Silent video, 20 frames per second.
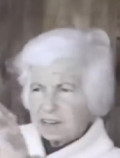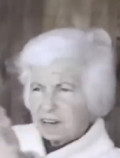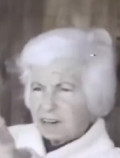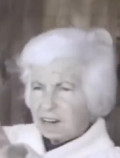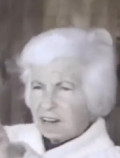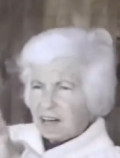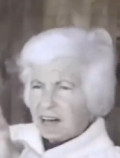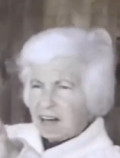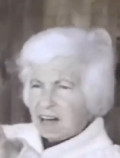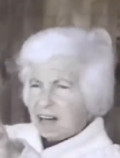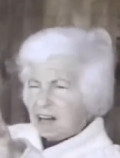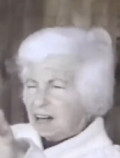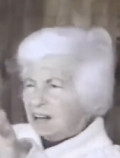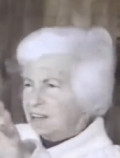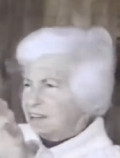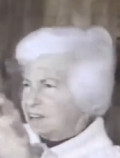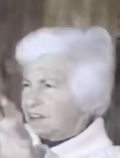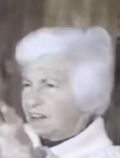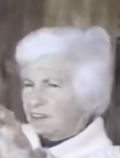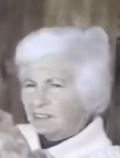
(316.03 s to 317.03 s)
that
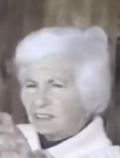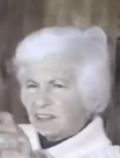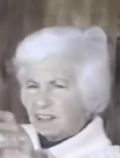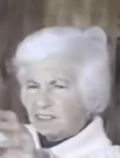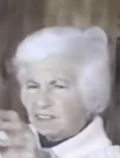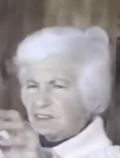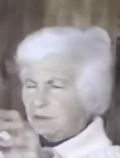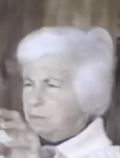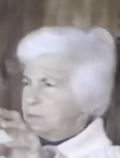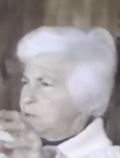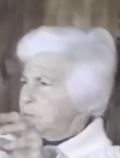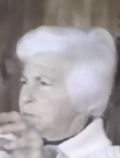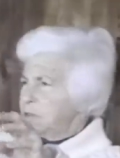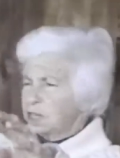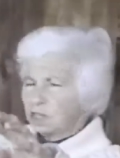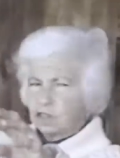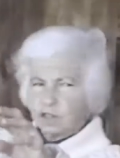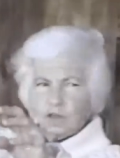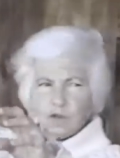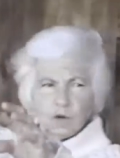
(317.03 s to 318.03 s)
it, there seemed to be
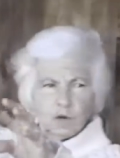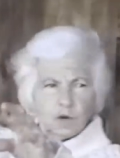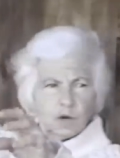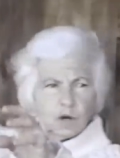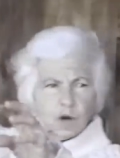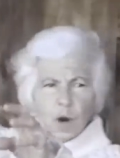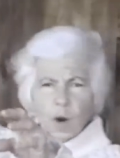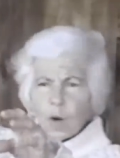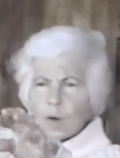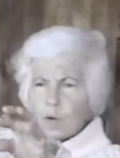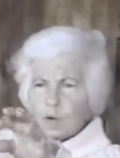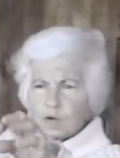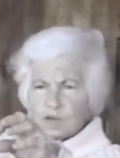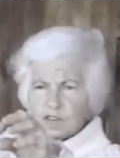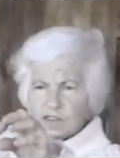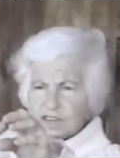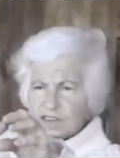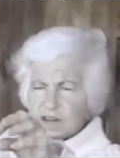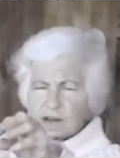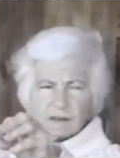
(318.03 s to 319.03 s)
two
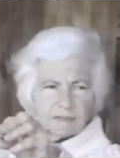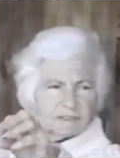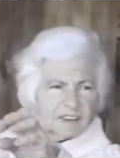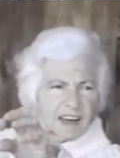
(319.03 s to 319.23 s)
nodes of